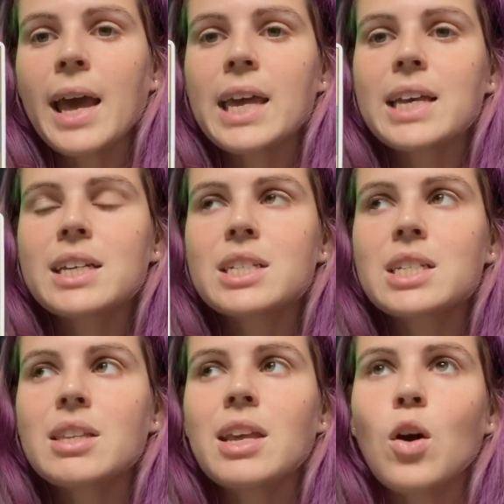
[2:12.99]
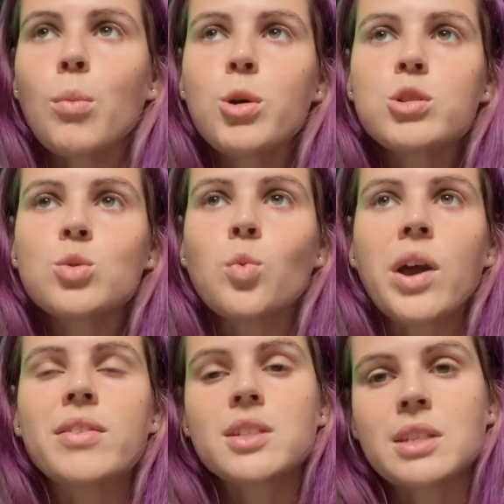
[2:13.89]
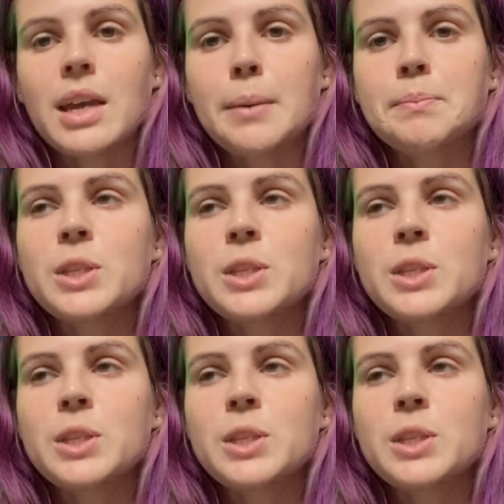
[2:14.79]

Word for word: and they almost weigh the same.